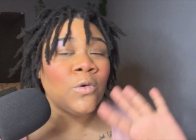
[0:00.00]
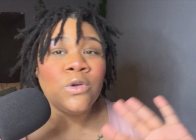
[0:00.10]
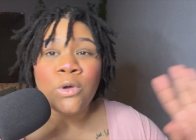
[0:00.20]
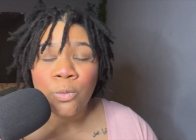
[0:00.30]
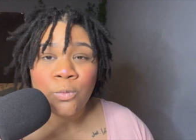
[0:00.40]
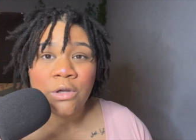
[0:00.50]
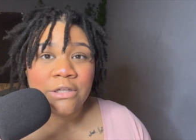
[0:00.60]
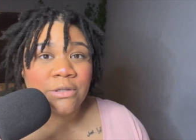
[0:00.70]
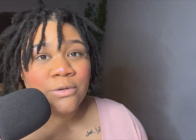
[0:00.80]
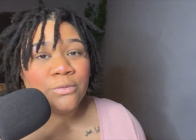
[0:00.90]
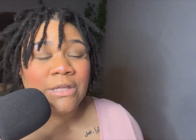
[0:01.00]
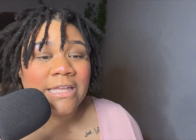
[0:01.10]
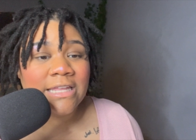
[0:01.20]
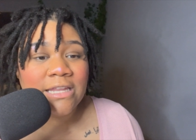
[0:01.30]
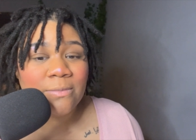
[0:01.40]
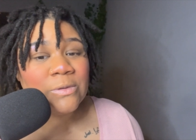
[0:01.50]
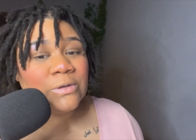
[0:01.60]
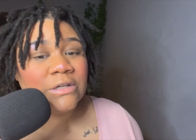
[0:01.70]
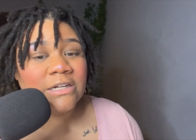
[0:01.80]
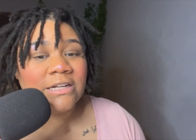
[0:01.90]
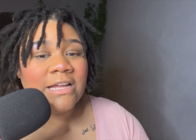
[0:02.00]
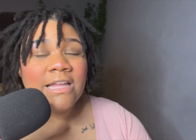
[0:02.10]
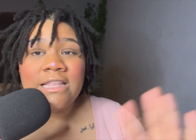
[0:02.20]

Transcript: old homework you don't need anymore,